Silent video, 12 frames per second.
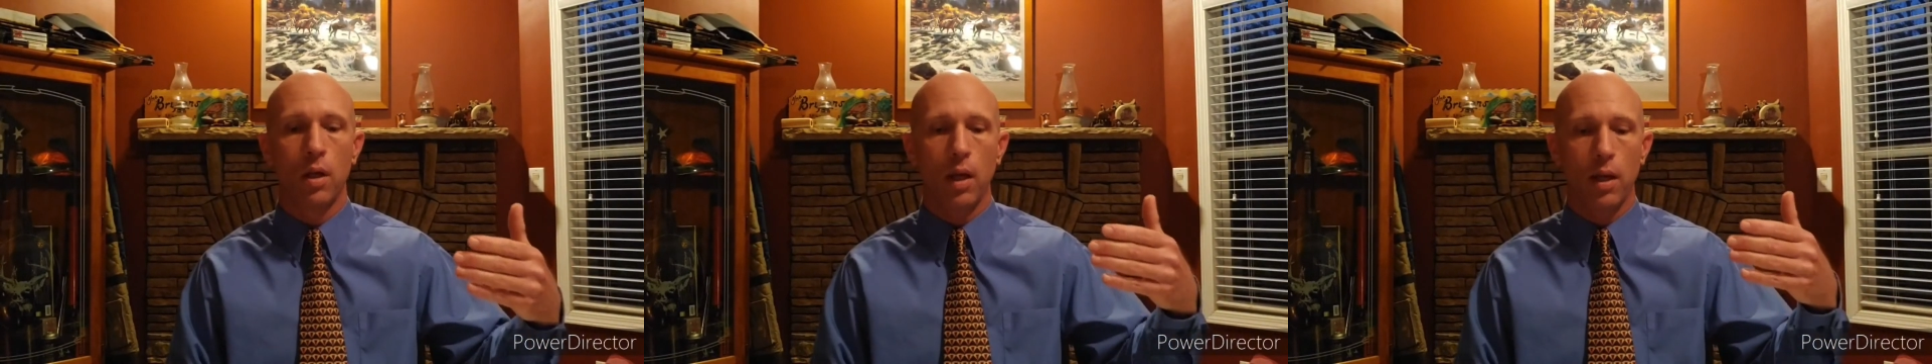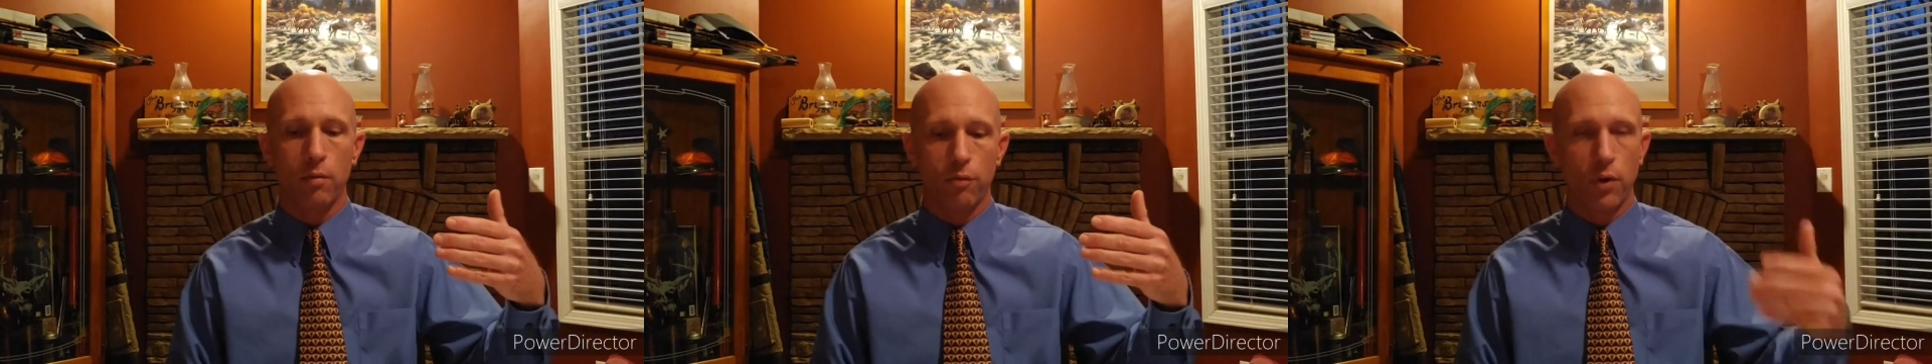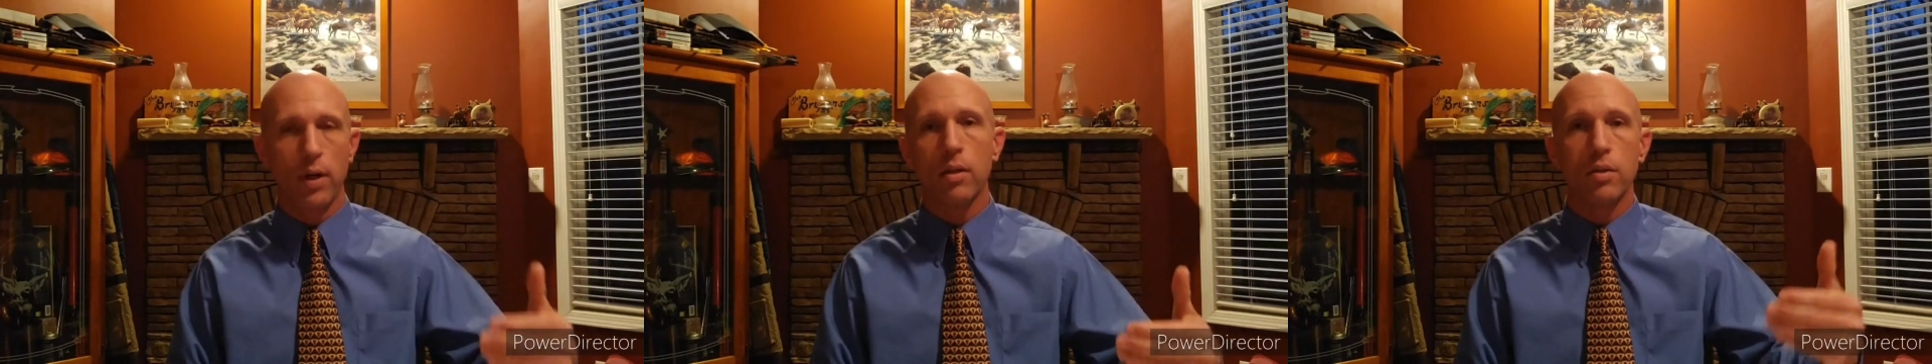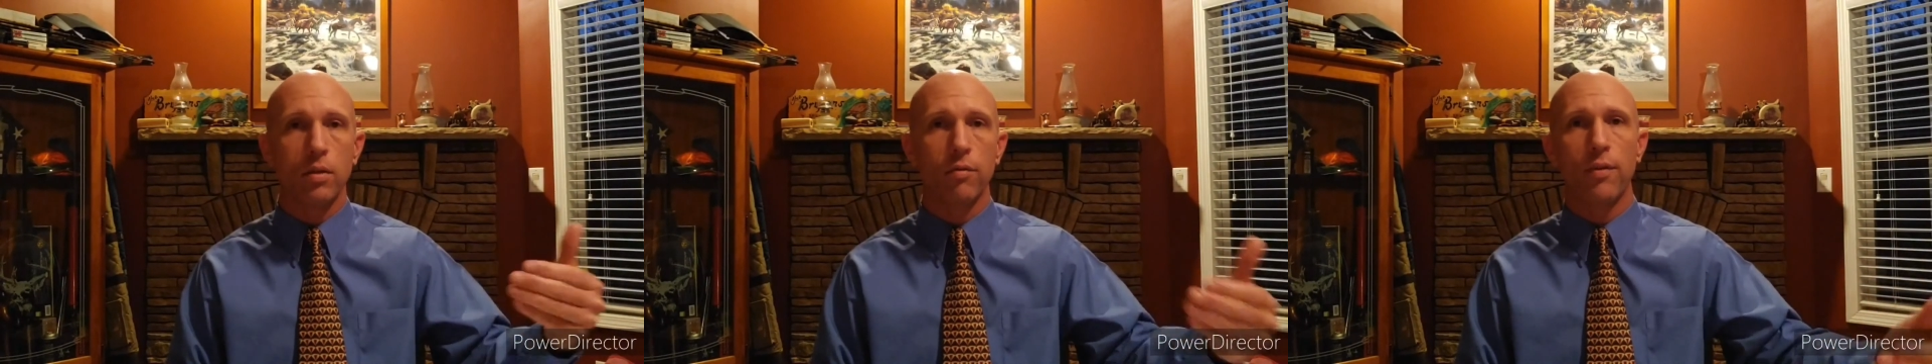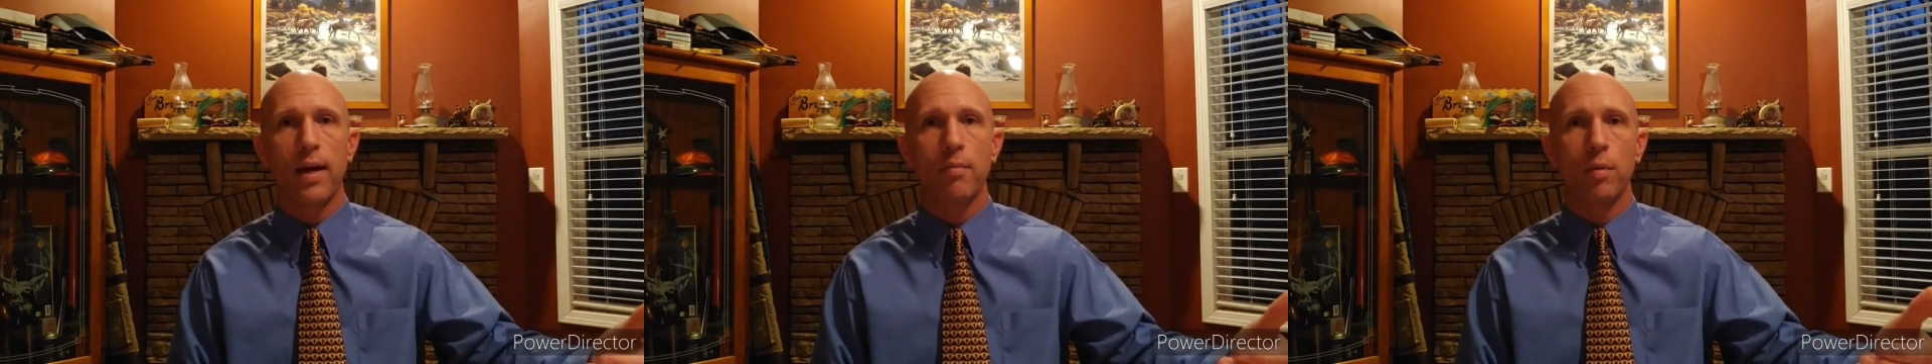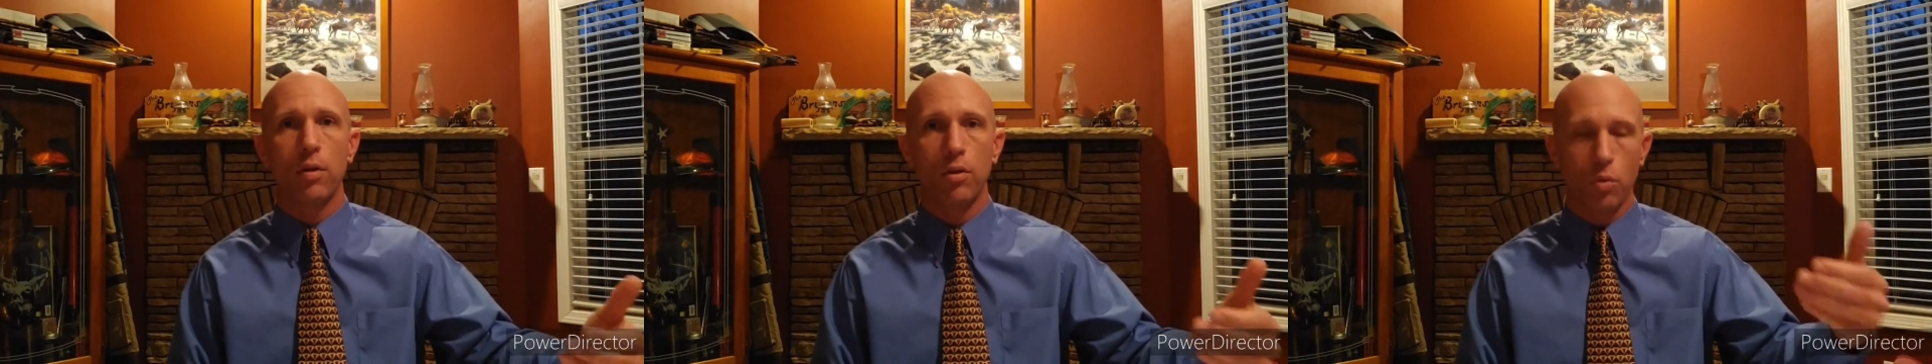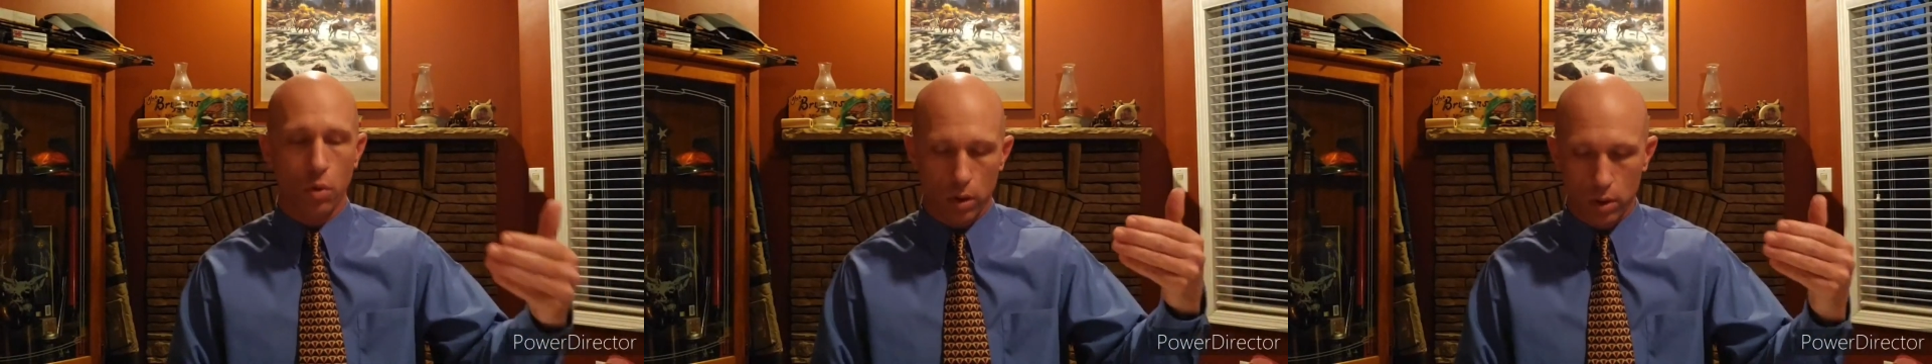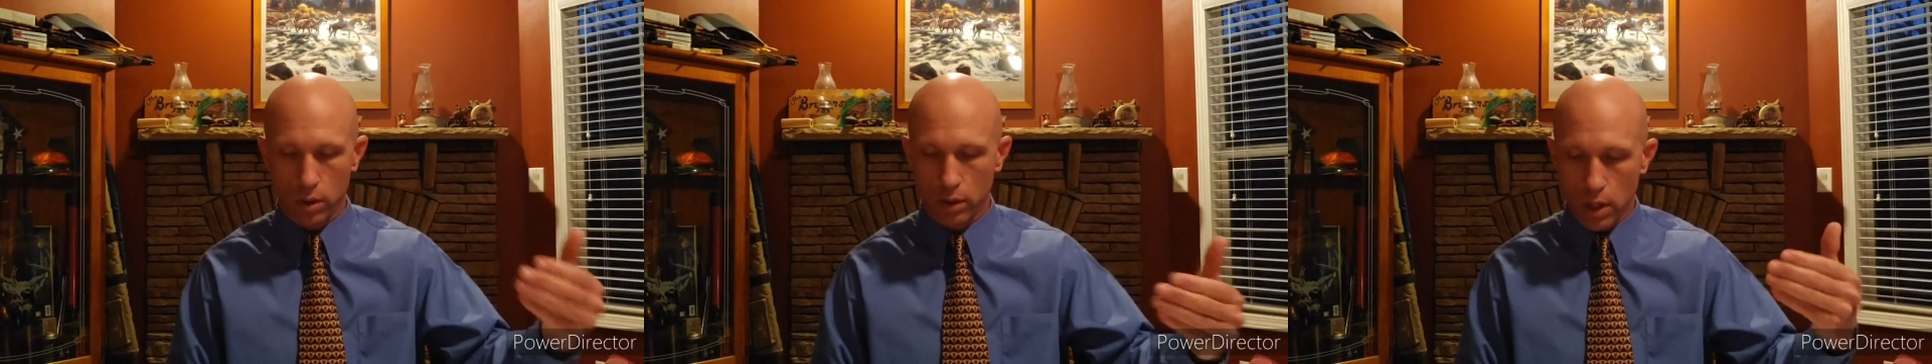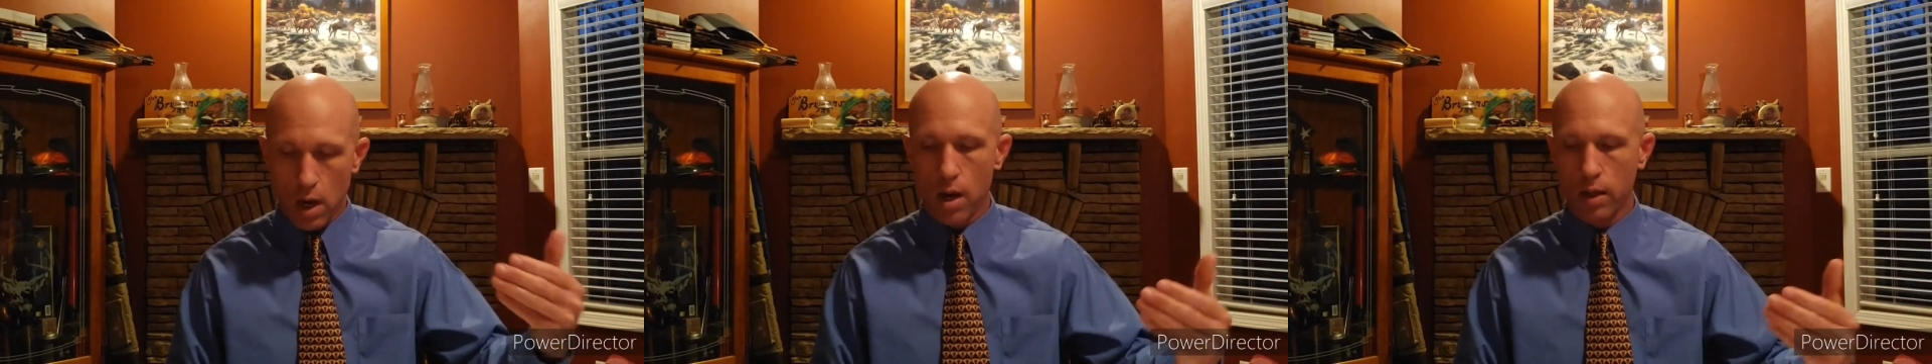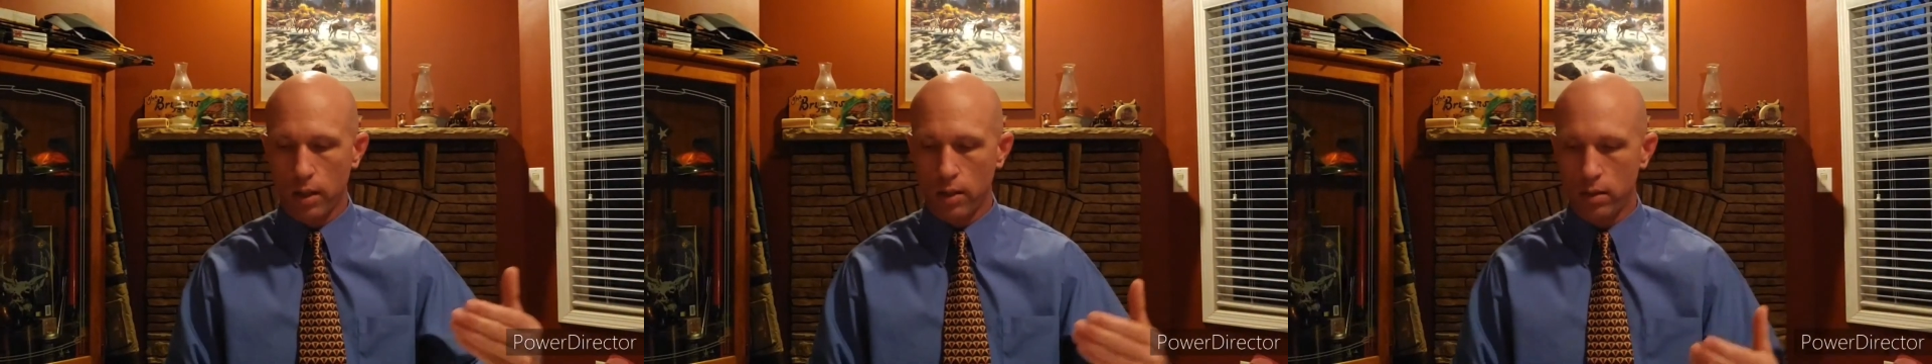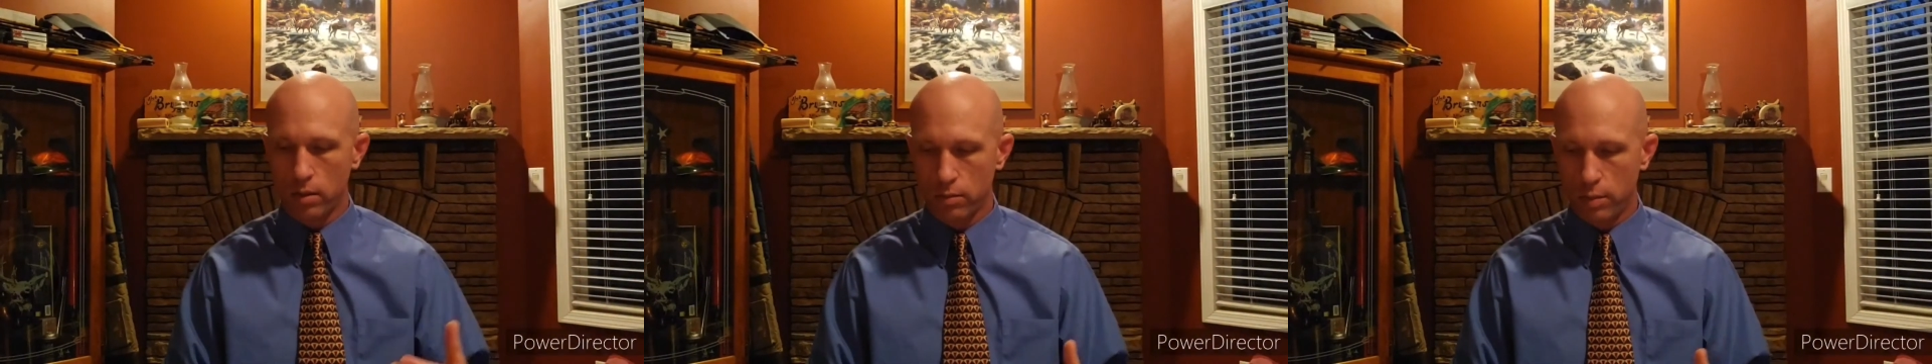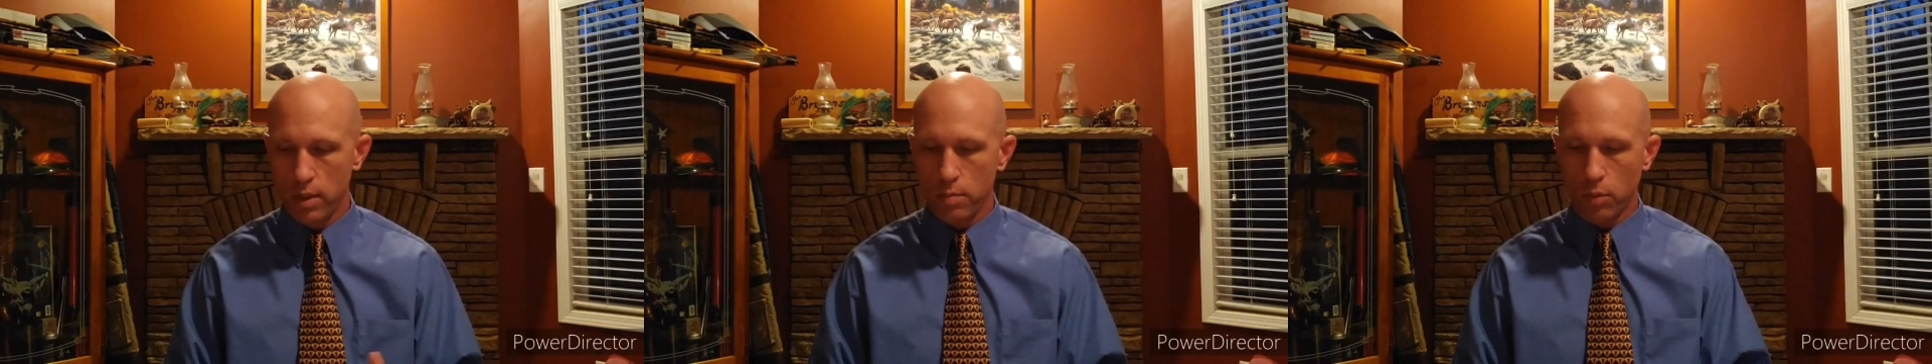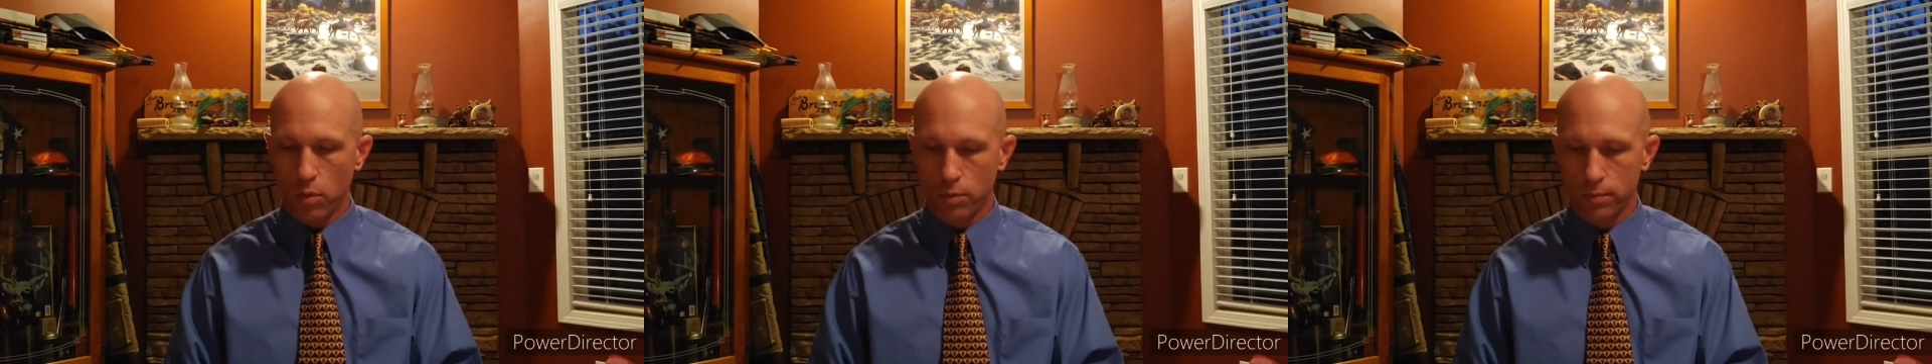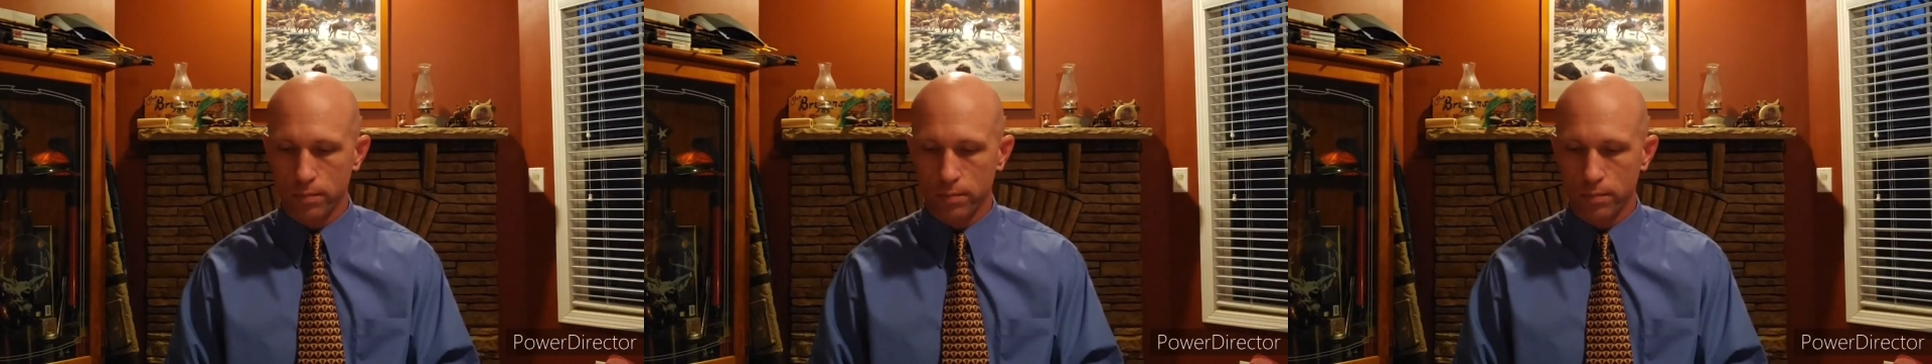and friends and family who are good godly people.